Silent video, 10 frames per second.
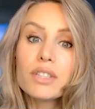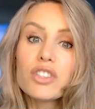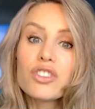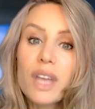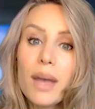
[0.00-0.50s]

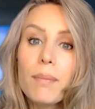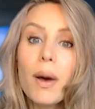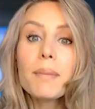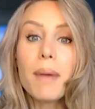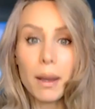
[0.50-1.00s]
share
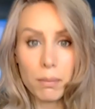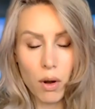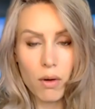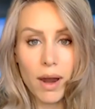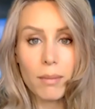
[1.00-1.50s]
buyback
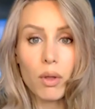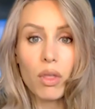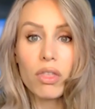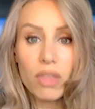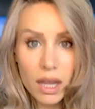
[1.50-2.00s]
programme
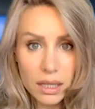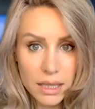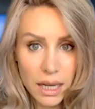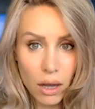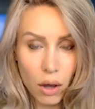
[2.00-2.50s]
on
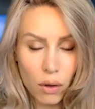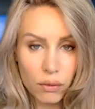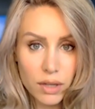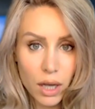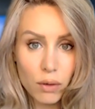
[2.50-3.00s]
Thursday
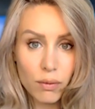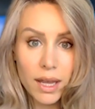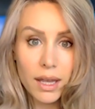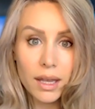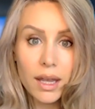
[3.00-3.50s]
after
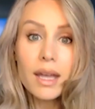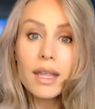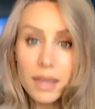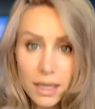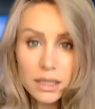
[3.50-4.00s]

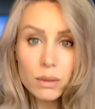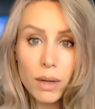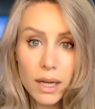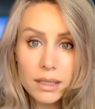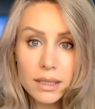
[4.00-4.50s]
agreeing this
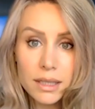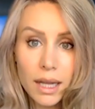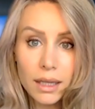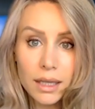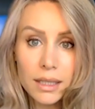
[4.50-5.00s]
week to
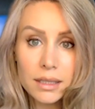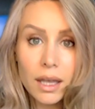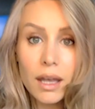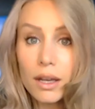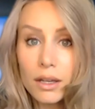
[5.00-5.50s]
sell its
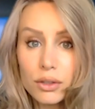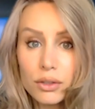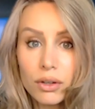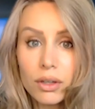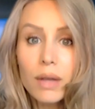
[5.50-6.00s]

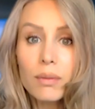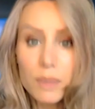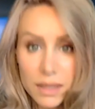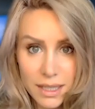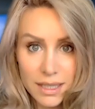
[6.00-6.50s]
Ergotron
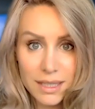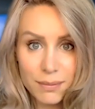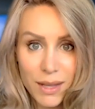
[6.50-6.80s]
business.